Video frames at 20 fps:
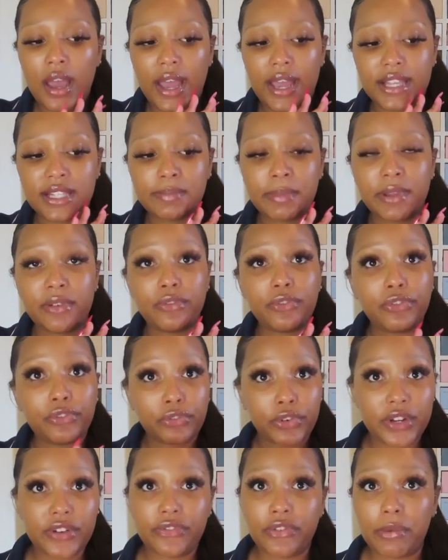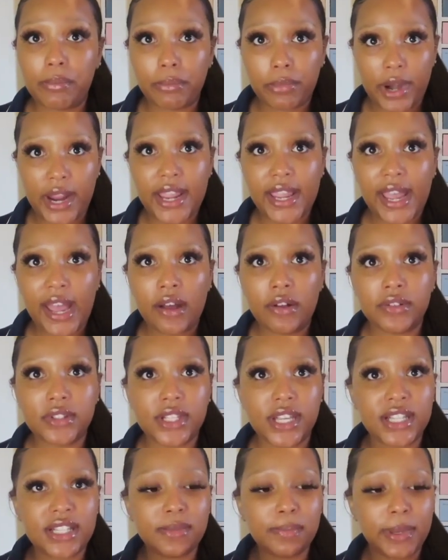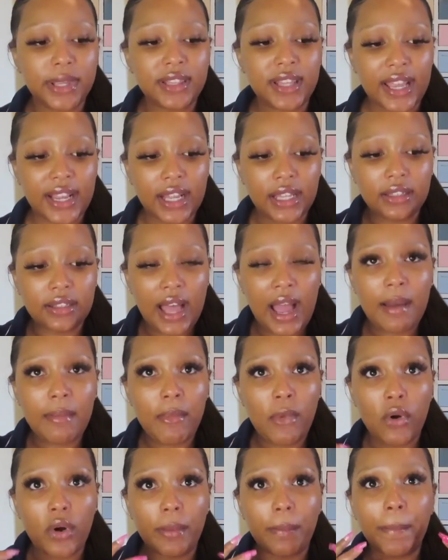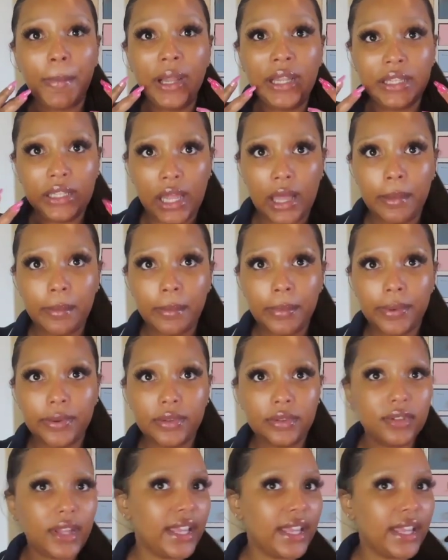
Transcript: has been free from breakouts. It's been like a lot more plump.